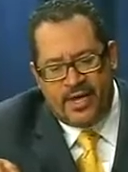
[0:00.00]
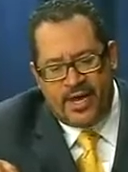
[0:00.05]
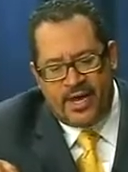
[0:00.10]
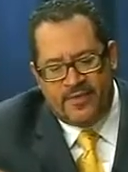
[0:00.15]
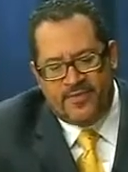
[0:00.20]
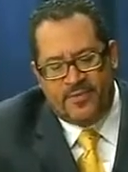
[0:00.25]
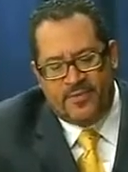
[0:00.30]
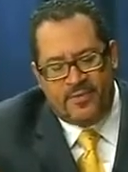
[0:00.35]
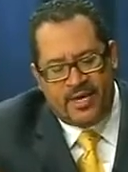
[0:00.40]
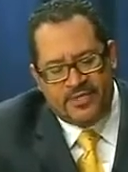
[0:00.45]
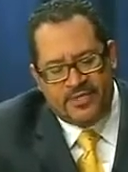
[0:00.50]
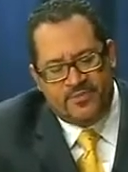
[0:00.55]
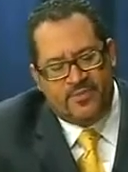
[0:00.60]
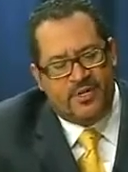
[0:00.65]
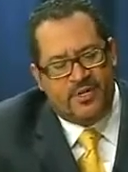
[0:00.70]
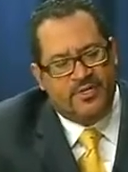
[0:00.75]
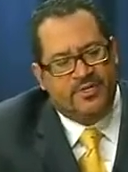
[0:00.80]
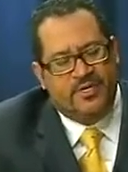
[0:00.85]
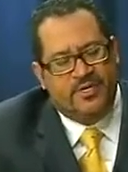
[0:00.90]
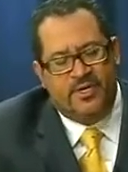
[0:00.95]
had the
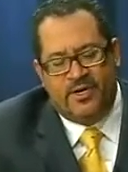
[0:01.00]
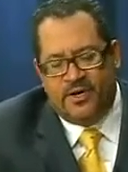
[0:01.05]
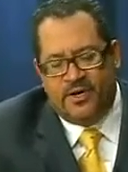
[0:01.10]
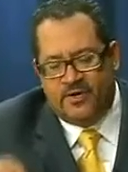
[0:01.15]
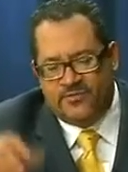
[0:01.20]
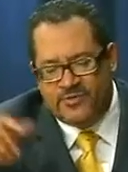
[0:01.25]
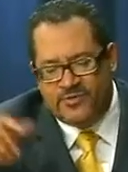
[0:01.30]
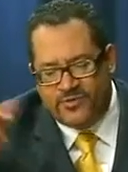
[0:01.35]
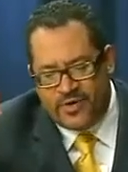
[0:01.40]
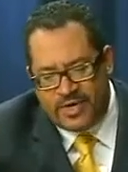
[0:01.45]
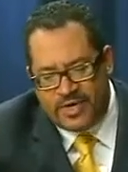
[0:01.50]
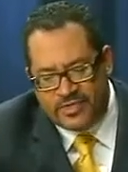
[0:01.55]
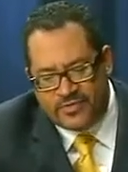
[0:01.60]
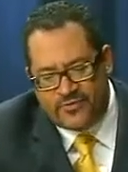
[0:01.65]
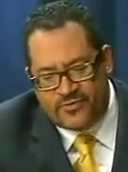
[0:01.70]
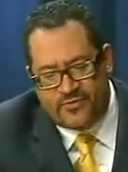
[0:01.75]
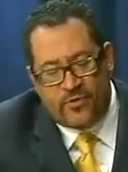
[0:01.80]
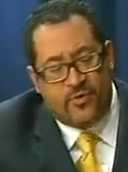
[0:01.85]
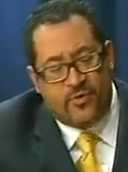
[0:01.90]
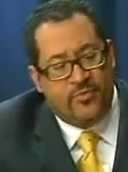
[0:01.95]
possibility of
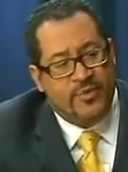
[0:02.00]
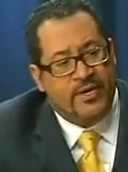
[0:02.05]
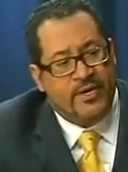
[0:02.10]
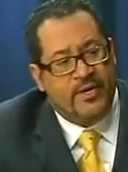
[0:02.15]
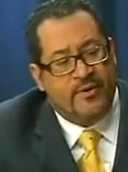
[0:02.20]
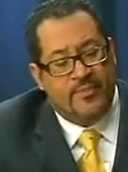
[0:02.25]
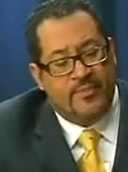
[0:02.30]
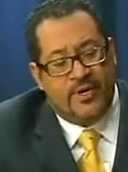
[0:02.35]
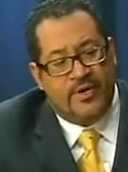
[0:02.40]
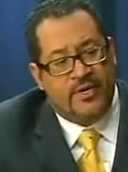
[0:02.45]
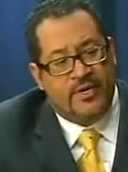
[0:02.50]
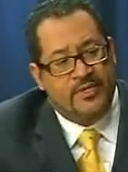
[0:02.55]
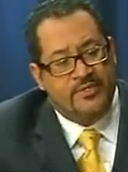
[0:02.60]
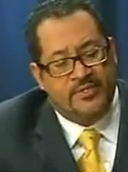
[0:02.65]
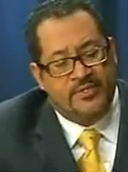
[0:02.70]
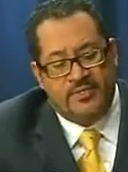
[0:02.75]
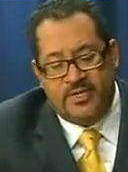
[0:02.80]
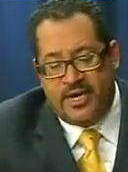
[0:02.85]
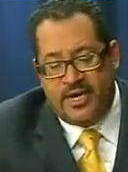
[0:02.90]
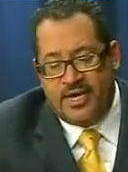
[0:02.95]
transforming American
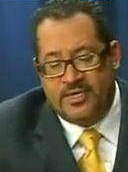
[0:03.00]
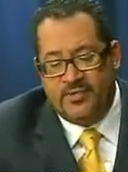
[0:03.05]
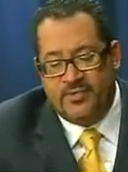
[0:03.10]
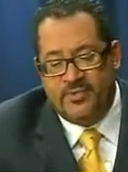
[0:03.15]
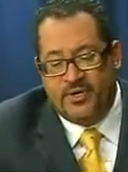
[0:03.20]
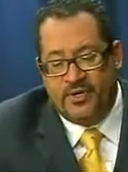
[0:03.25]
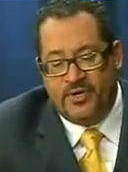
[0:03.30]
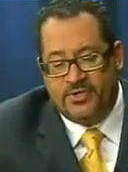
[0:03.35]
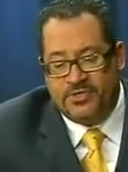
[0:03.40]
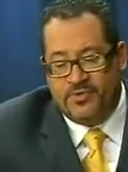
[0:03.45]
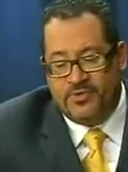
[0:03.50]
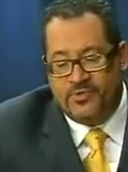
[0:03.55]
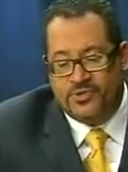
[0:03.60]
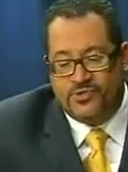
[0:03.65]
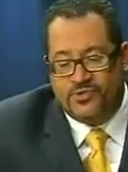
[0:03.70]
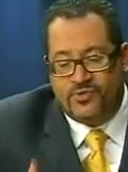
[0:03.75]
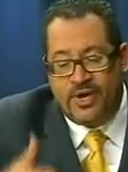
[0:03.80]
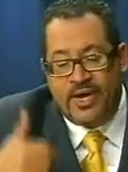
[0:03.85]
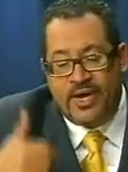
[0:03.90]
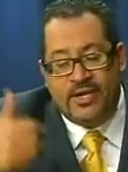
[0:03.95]
society because he
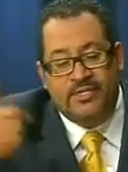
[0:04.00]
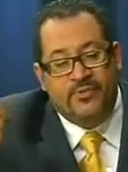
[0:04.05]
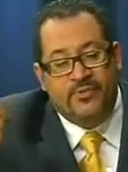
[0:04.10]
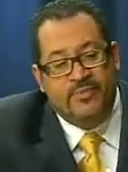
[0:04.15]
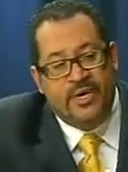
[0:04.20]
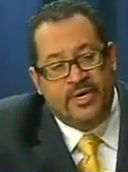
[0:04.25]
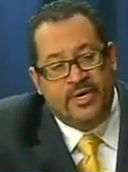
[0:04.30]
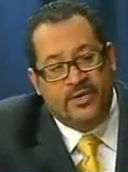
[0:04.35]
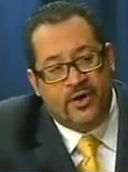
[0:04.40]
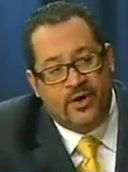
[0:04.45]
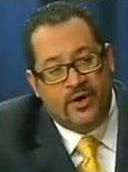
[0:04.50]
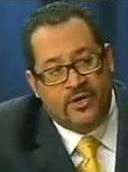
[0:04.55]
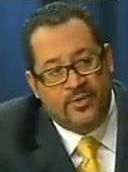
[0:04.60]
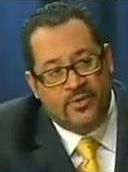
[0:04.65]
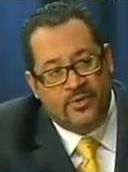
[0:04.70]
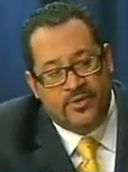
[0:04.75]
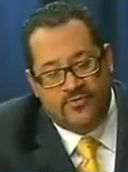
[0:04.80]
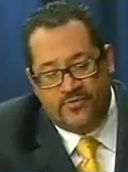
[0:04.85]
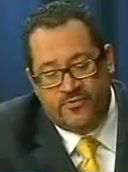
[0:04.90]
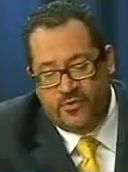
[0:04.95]
was trying to make an
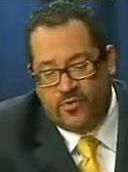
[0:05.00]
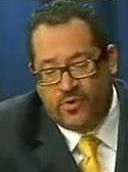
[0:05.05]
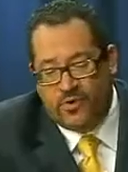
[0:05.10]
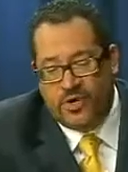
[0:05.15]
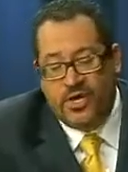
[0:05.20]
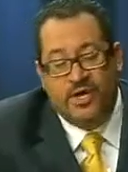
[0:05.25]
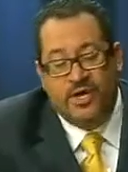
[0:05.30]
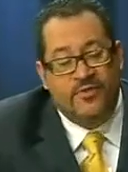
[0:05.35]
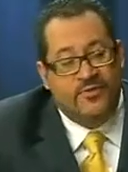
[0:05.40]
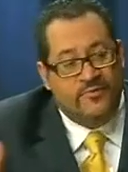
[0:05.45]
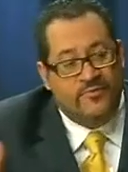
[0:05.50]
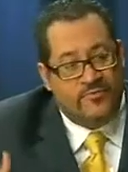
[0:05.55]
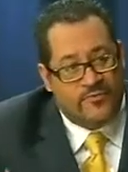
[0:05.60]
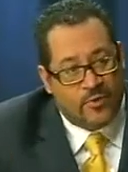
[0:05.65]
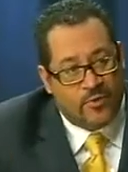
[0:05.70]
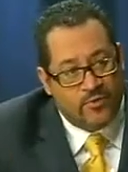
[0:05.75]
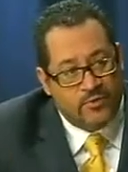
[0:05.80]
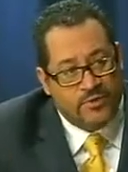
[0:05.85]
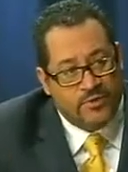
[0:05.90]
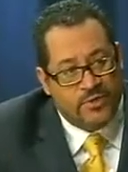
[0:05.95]
argument for the
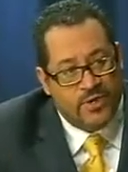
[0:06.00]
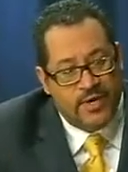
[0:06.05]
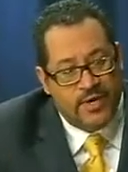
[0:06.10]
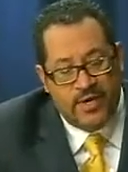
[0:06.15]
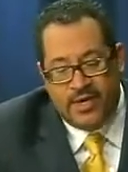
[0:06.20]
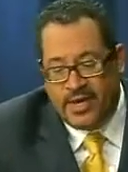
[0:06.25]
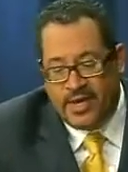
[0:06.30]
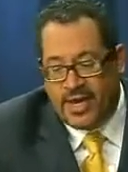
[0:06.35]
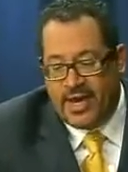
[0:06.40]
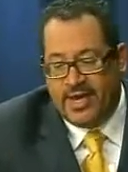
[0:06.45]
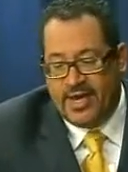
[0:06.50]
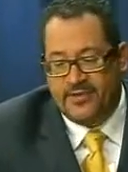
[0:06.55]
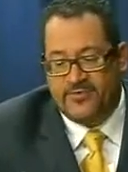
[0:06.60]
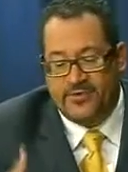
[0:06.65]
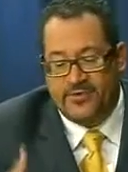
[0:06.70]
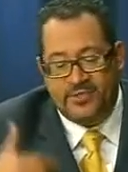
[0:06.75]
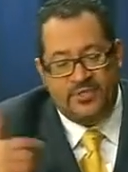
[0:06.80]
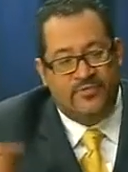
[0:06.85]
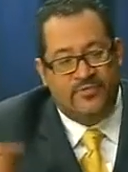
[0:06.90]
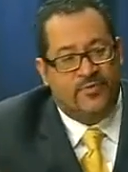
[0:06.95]
vote and
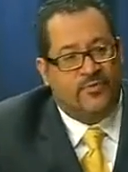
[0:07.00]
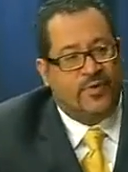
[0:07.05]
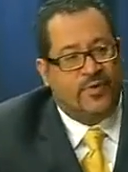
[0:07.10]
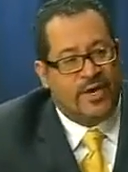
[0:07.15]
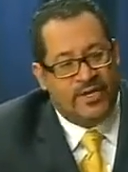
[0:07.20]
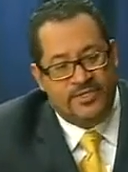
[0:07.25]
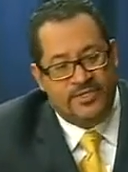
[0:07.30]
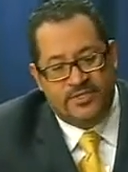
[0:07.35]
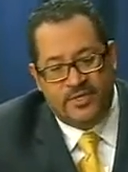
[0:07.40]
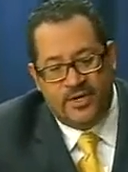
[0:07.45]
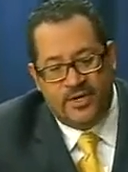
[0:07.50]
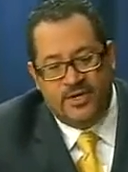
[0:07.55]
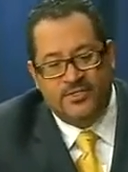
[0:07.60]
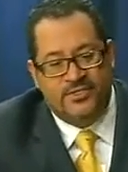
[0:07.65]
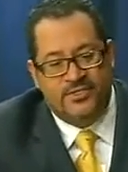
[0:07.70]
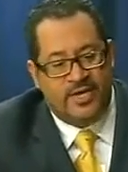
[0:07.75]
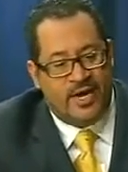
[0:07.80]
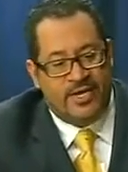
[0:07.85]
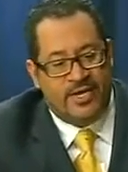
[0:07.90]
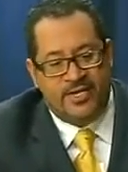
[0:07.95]
for civil rights.
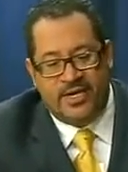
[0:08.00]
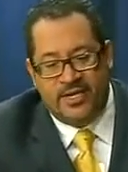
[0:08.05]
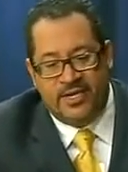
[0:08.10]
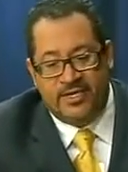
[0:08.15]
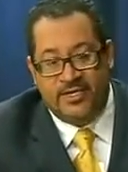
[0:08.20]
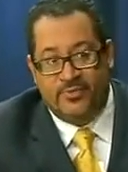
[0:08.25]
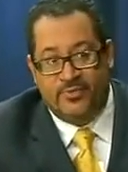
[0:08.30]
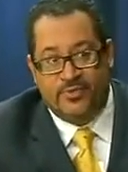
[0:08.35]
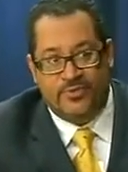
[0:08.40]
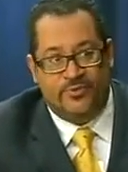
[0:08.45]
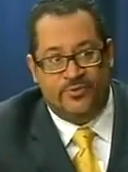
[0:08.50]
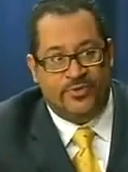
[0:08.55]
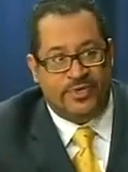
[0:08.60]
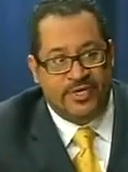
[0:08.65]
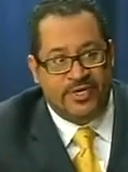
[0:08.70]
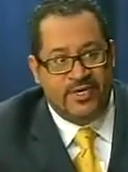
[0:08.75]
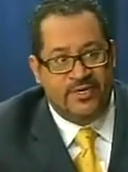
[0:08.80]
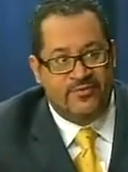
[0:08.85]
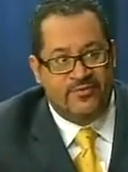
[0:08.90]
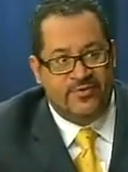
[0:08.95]
John Kennedy was
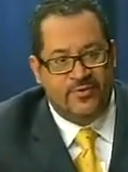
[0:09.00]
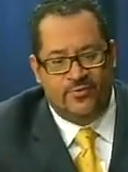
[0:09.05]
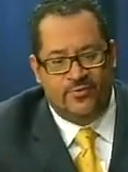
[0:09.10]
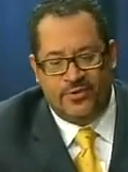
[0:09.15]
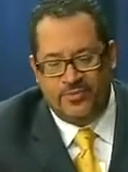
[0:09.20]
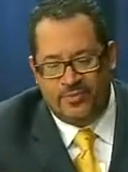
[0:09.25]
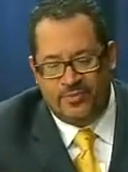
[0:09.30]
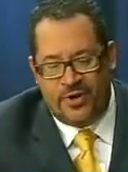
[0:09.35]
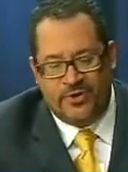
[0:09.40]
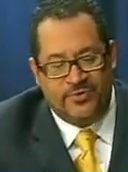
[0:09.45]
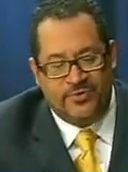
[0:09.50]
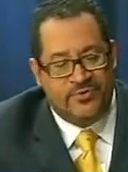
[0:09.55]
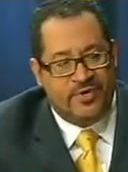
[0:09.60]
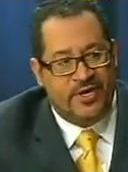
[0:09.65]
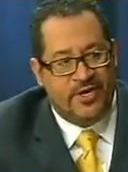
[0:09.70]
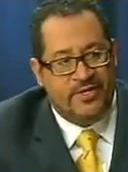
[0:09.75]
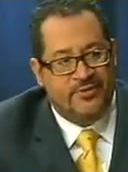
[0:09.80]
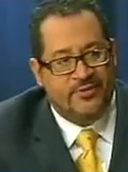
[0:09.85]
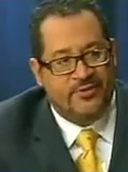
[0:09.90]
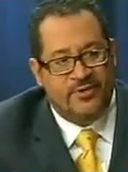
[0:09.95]
relieved when Martin Luther
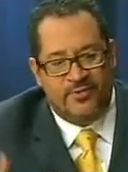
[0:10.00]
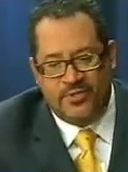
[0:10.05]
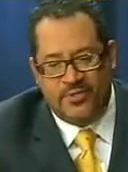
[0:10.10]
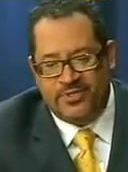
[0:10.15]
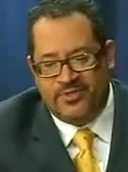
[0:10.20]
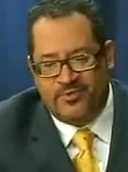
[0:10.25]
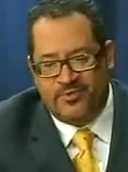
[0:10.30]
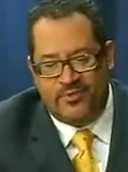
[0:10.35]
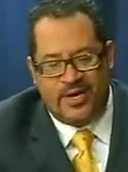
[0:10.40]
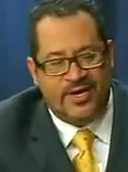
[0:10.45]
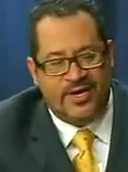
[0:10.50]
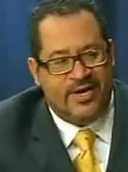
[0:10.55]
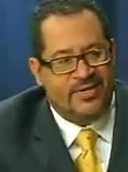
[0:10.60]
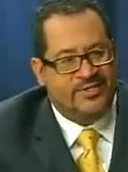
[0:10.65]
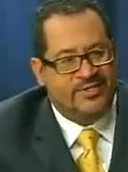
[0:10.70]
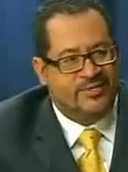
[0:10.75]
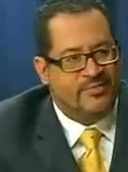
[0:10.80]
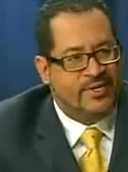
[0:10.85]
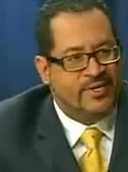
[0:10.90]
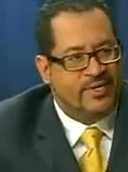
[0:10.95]
King Jr. went to the White House